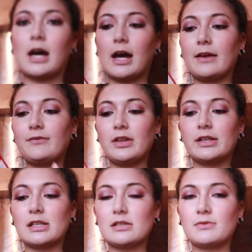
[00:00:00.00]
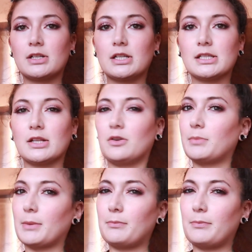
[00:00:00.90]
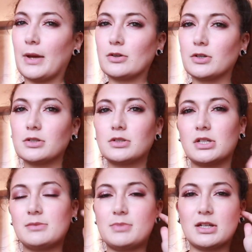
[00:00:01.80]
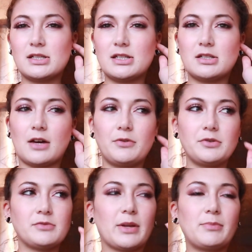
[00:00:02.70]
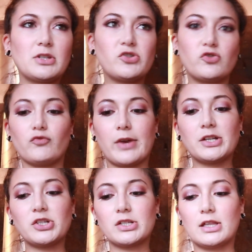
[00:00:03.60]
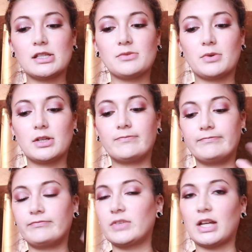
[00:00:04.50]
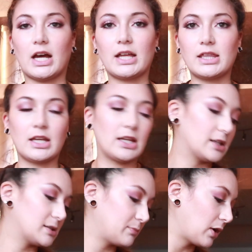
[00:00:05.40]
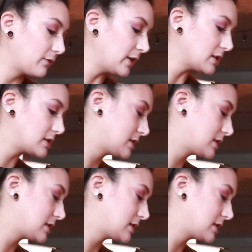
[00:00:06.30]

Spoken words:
I feel like this one is a little bit better just because the devil's might be too rich. This one, I think it hits perfect.